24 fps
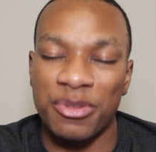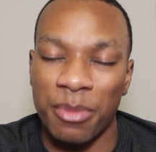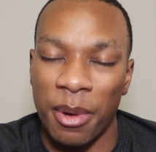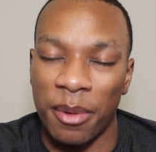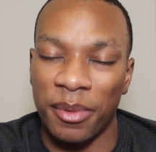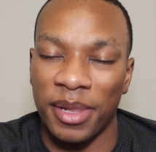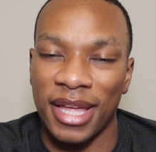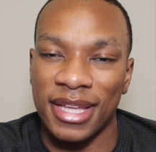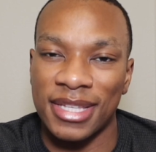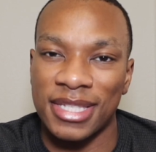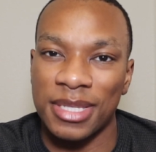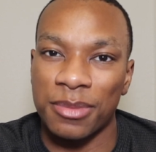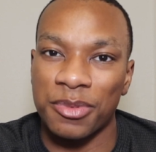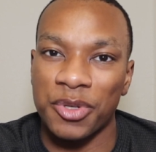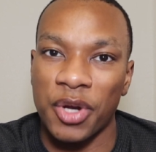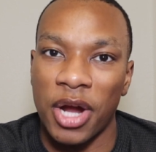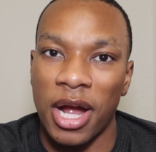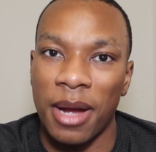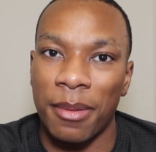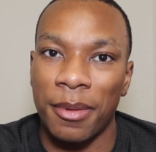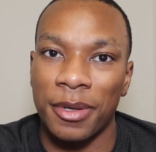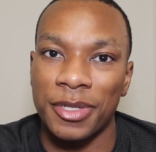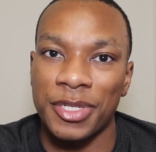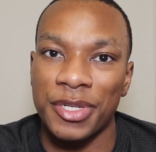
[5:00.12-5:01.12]
remember to like and
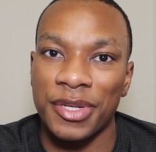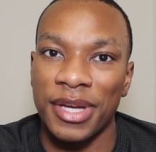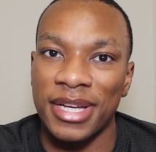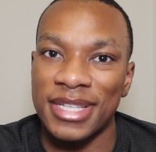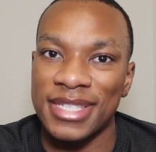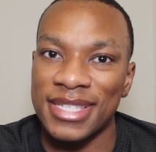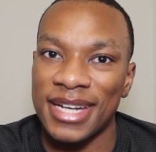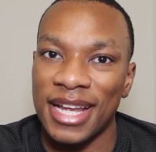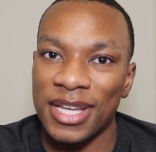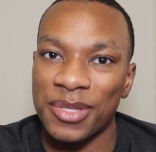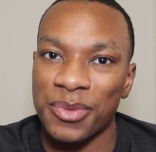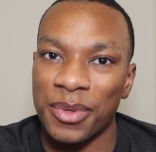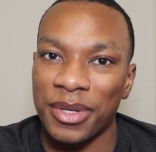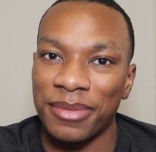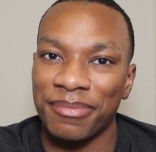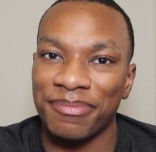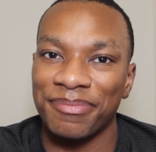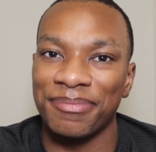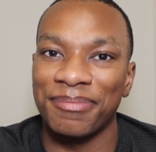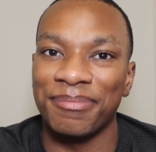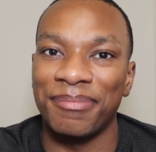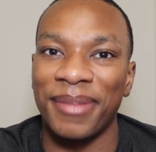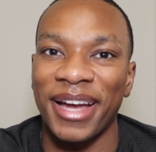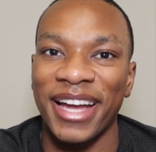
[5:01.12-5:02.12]
subscribe. I'll see you guys in the next one.
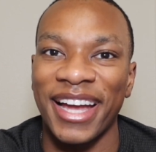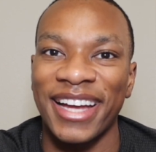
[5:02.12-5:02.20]
Bye,